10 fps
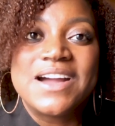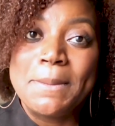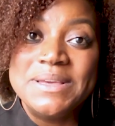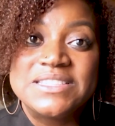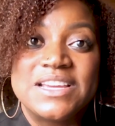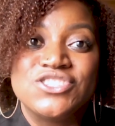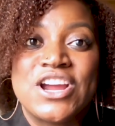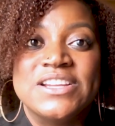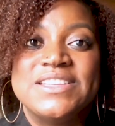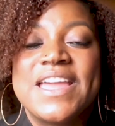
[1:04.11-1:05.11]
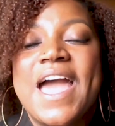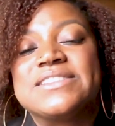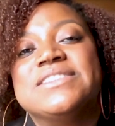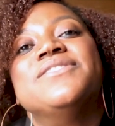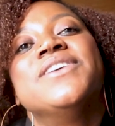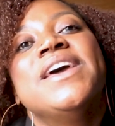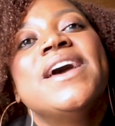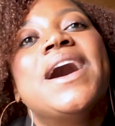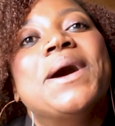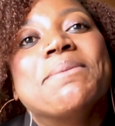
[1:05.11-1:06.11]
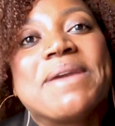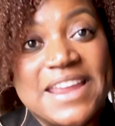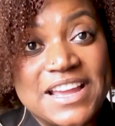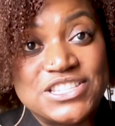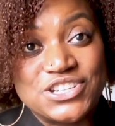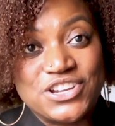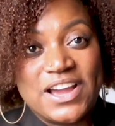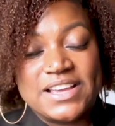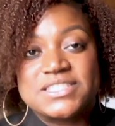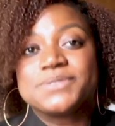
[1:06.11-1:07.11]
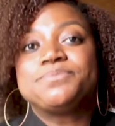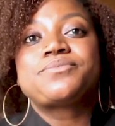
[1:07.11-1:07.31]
the comments. I try to stay active and answer you guys'